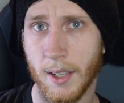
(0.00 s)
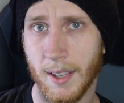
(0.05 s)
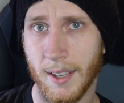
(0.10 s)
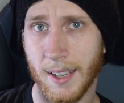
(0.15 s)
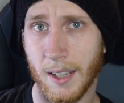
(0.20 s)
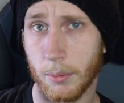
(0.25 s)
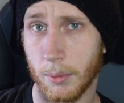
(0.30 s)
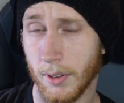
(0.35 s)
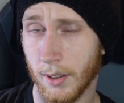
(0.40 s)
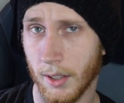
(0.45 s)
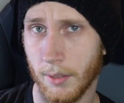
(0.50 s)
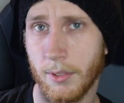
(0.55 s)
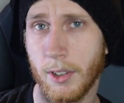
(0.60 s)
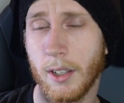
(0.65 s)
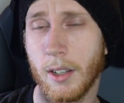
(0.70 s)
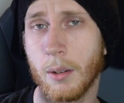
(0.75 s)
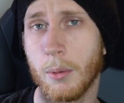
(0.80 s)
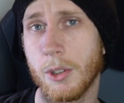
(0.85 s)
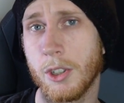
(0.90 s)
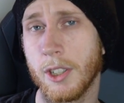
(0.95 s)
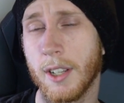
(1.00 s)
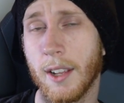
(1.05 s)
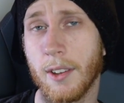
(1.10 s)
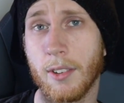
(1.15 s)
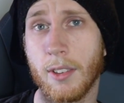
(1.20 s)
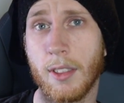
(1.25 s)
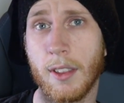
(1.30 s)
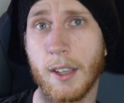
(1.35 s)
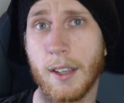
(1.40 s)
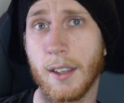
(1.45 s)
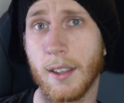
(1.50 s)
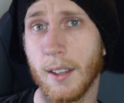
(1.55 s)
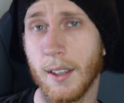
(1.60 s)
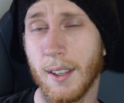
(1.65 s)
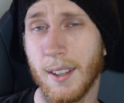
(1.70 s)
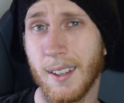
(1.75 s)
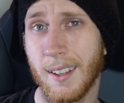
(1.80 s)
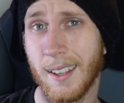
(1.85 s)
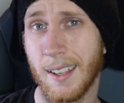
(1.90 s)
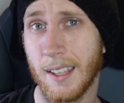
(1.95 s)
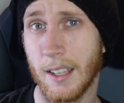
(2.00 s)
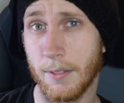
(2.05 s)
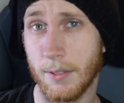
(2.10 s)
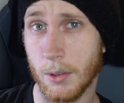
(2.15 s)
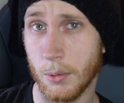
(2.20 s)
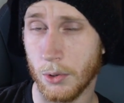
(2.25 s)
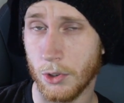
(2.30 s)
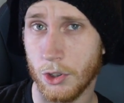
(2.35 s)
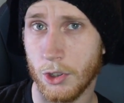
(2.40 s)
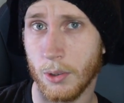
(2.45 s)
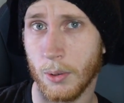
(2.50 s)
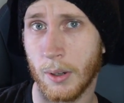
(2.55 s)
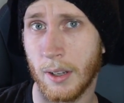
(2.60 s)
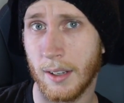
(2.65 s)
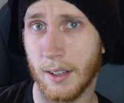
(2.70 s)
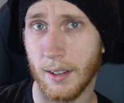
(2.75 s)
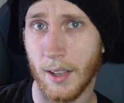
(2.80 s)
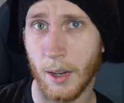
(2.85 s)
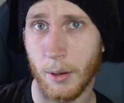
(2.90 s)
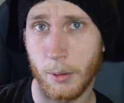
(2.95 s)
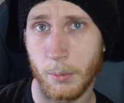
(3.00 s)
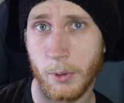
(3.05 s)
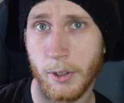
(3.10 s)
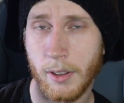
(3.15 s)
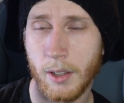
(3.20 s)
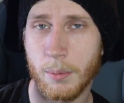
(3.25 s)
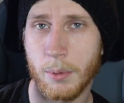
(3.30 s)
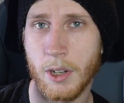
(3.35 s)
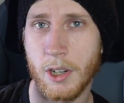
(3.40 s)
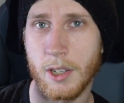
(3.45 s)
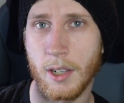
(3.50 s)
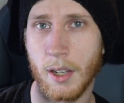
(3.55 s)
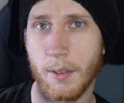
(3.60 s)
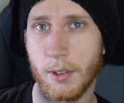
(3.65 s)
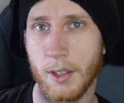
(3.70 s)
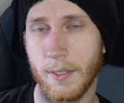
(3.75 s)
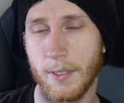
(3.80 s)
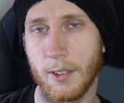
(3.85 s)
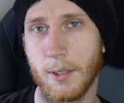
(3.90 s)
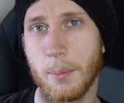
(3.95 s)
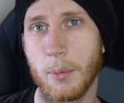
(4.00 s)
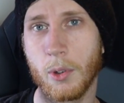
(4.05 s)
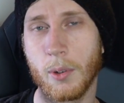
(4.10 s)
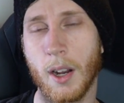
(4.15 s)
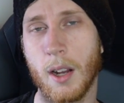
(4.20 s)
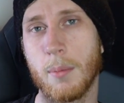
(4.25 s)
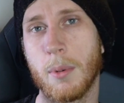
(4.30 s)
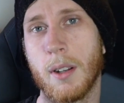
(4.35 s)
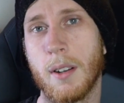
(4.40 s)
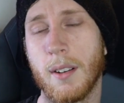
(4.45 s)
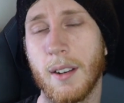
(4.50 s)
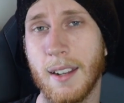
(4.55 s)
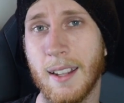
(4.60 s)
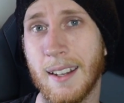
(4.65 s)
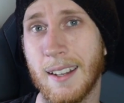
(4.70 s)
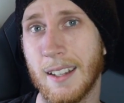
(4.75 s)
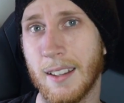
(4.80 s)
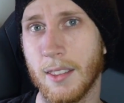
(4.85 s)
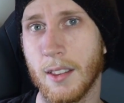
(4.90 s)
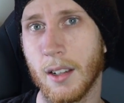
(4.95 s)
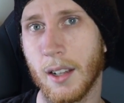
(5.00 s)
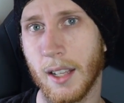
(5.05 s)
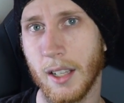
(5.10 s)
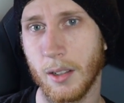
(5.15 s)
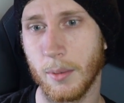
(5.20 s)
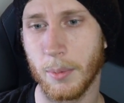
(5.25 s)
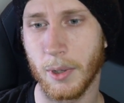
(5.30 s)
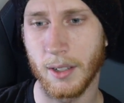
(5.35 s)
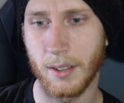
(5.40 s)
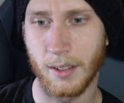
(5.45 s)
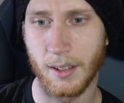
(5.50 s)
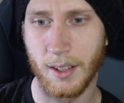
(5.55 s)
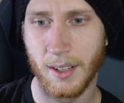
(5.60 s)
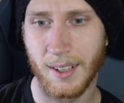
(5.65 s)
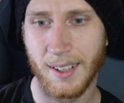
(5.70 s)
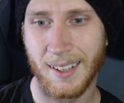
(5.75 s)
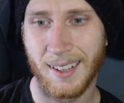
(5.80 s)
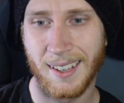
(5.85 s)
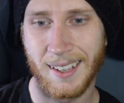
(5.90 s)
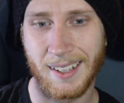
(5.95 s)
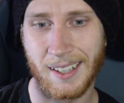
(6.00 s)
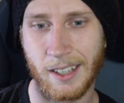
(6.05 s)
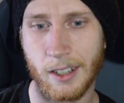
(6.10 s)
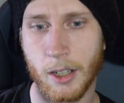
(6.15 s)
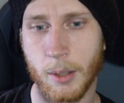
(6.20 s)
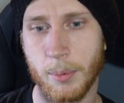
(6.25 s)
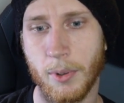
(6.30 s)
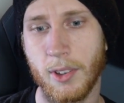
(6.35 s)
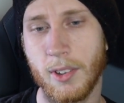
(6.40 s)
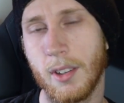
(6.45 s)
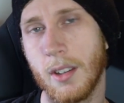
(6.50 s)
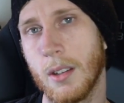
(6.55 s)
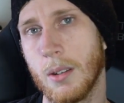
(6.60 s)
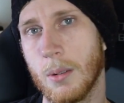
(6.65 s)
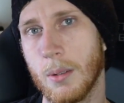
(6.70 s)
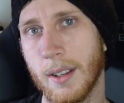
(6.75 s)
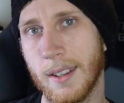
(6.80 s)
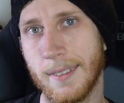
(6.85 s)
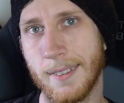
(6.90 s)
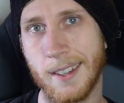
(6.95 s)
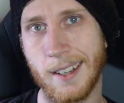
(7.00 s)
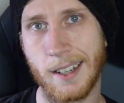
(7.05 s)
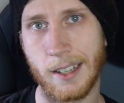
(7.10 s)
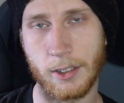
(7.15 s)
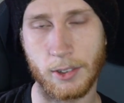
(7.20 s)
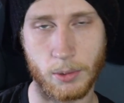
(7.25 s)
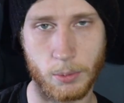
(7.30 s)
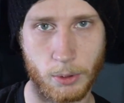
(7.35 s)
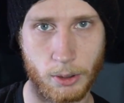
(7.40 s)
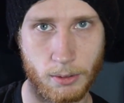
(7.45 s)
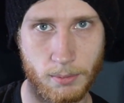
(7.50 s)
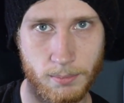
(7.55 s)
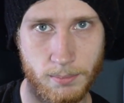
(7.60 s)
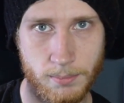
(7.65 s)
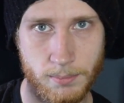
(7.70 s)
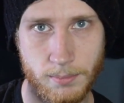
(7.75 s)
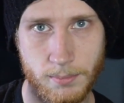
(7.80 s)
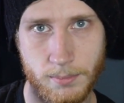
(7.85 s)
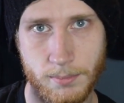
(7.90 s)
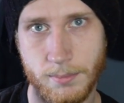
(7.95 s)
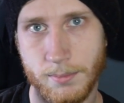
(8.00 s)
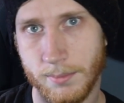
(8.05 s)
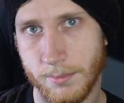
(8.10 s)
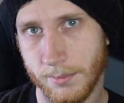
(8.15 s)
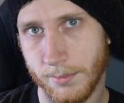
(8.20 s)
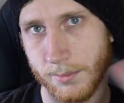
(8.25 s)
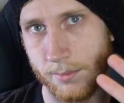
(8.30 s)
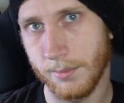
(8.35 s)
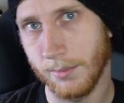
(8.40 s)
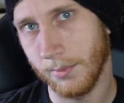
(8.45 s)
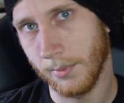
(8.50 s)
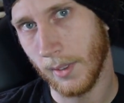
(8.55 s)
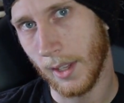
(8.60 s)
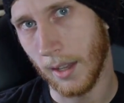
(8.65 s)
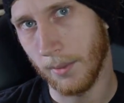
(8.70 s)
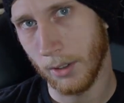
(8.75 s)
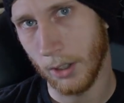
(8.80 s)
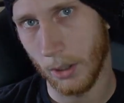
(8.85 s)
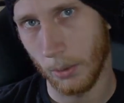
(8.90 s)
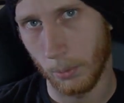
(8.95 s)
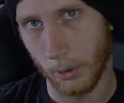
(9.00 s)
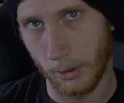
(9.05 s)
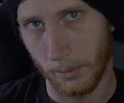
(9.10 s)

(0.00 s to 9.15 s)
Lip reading: I would love to hear what you guys think. If you enjoyed, I would really appreciate if you hit the subscribe button and hit the like button, and I hope to see you in the next one. Have a good one.